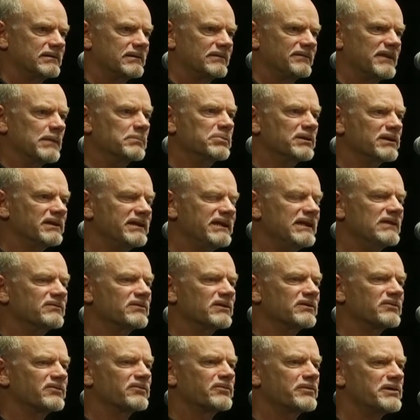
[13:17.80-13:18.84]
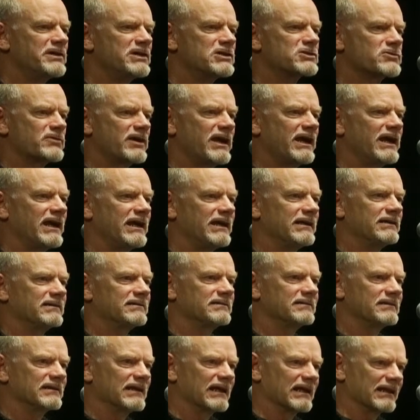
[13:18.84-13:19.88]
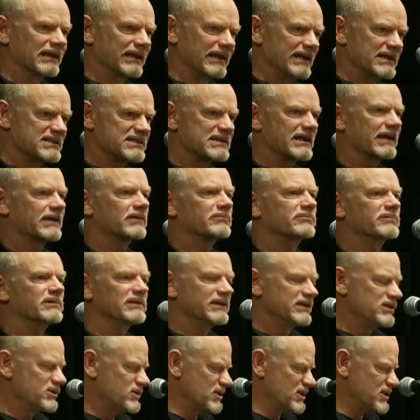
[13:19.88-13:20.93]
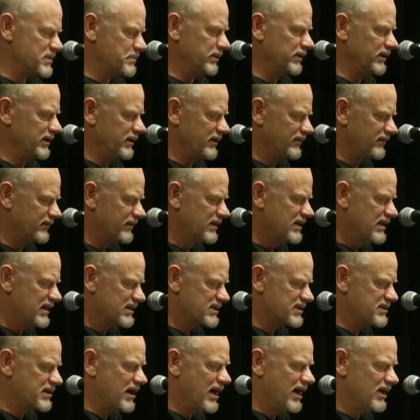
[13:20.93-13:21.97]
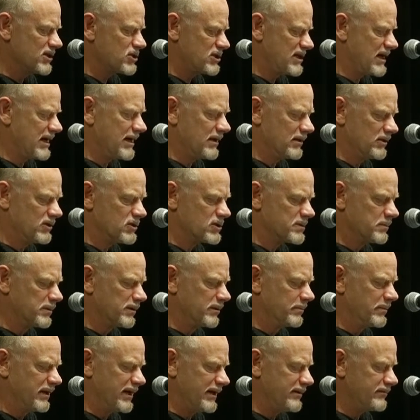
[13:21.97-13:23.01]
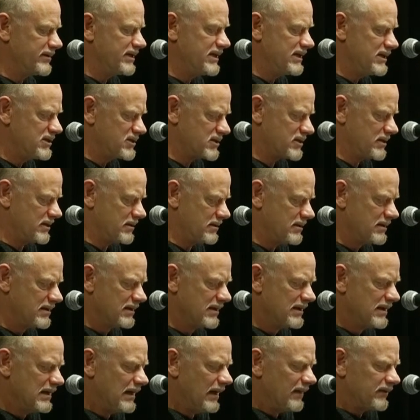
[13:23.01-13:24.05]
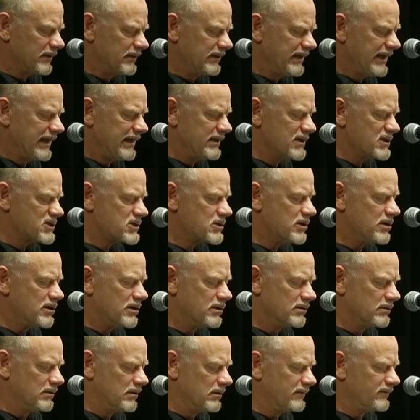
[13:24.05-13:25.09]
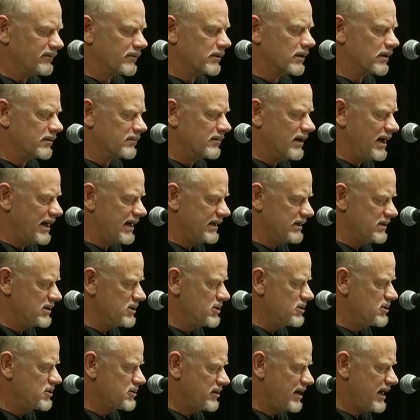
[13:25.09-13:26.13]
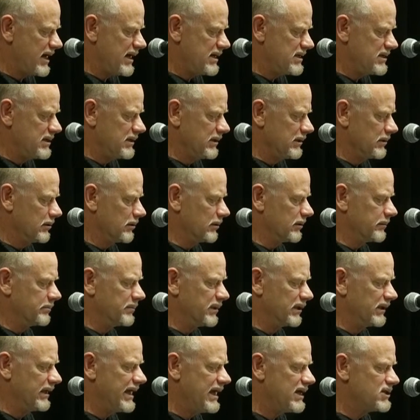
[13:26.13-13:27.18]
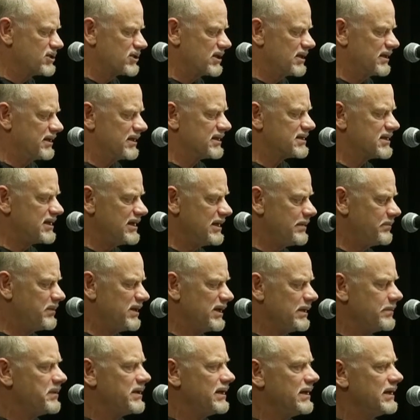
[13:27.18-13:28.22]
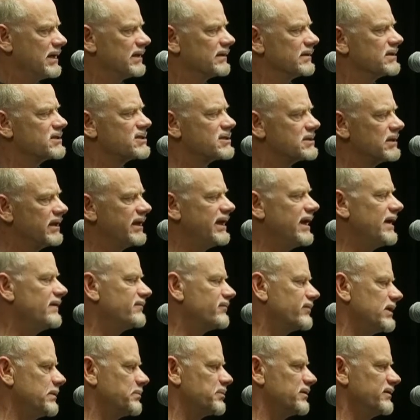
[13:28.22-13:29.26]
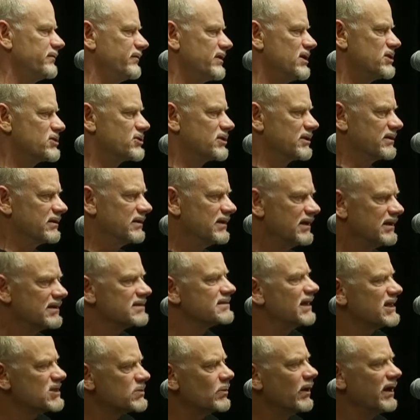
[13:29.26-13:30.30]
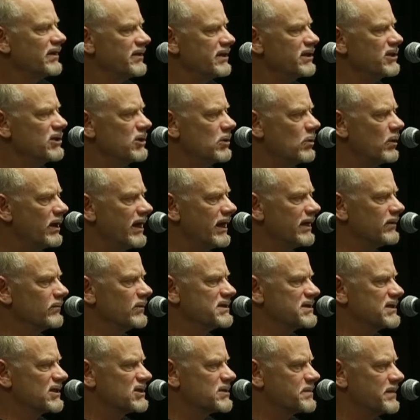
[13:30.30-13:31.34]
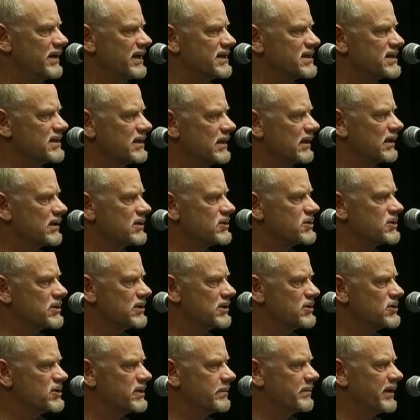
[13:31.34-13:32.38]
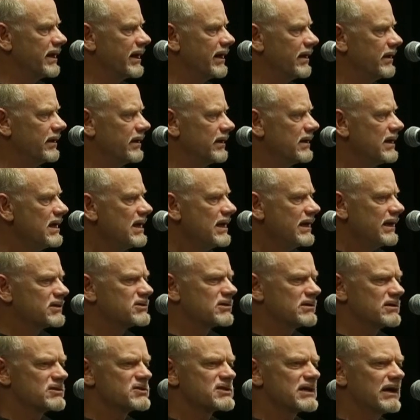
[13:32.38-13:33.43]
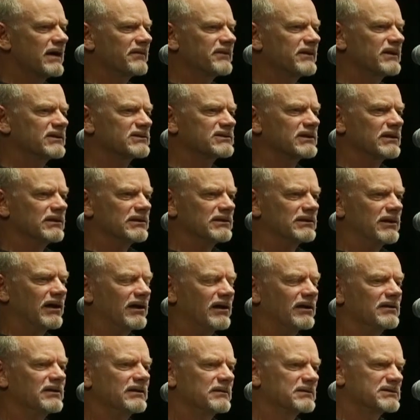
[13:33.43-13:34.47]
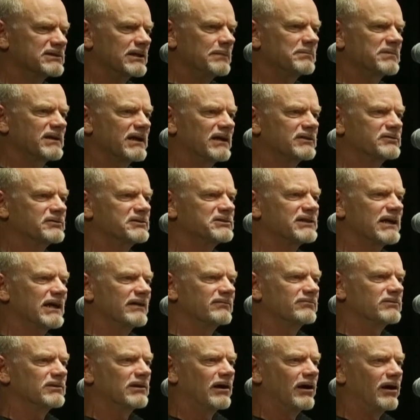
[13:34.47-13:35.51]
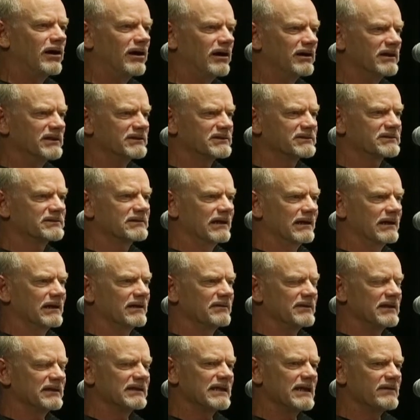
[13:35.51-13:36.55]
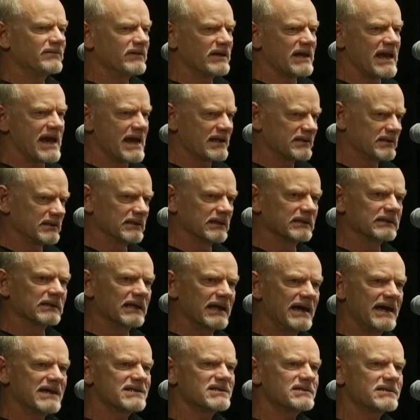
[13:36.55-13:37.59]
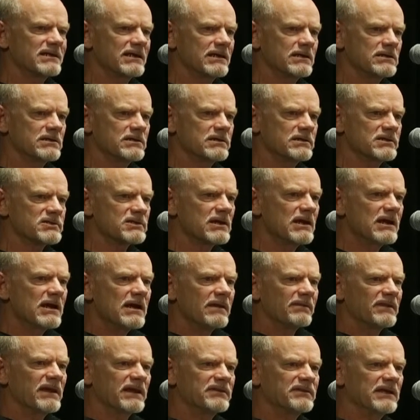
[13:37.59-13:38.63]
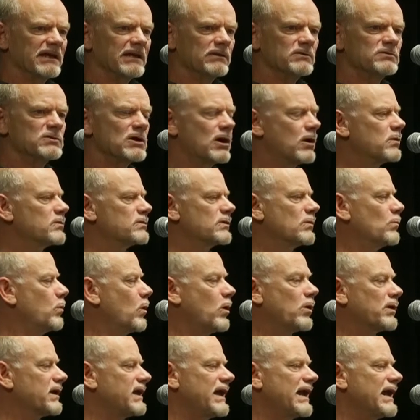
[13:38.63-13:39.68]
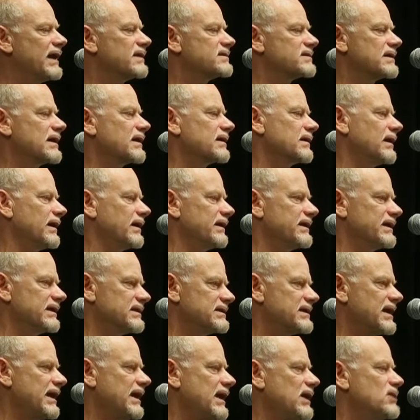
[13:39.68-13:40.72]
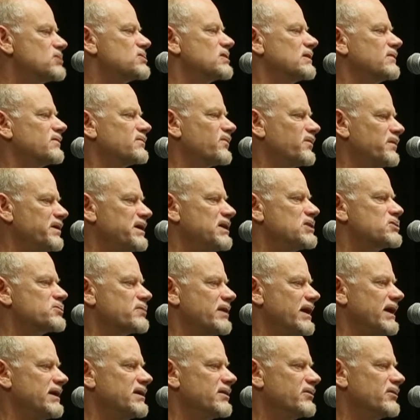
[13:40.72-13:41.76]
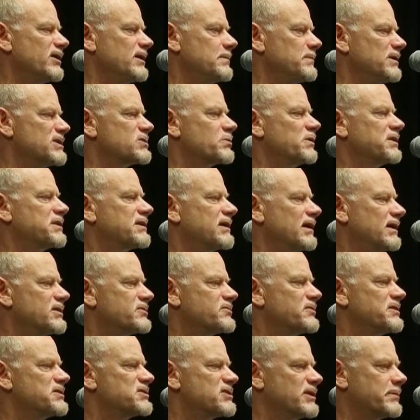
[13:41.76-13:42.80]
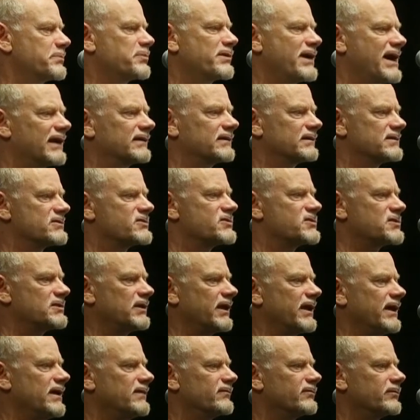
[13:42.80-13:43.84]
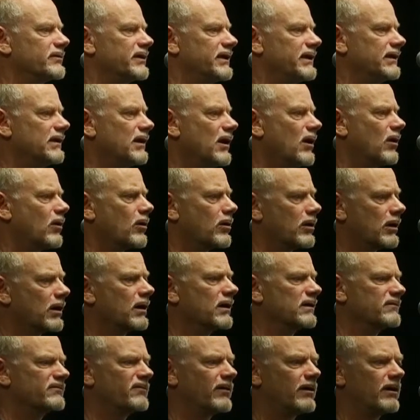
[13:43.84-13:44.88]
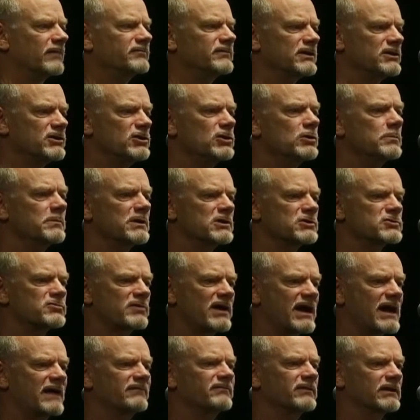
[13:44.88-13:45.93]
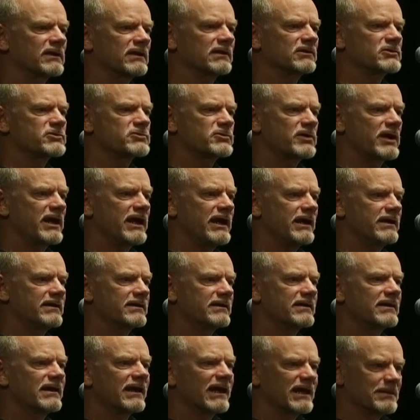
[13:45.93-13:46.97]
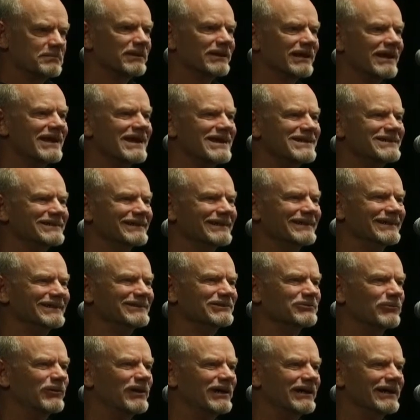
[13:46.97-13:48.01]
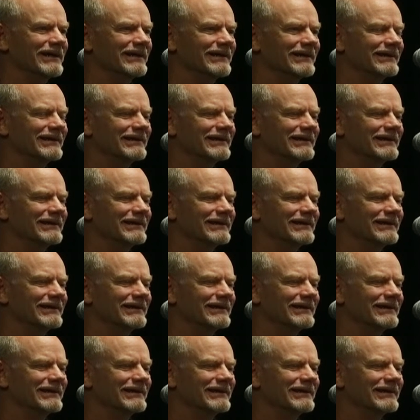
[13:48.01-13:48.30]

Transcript: They believe in free trade. It's like a religious belief. It's not challengeable by reason. The latest hurdle for a rotten trade deal, Malaysia, the TPP, and the slavery provision. So that's why the UN was expressing concerns about it. It turns out there's a law, some countries have laws that they've enacted in the last 10 years that they can't engage in free trade agreements with countries that practice slavery or are involved in human trafficking trade. And Malaysia is one.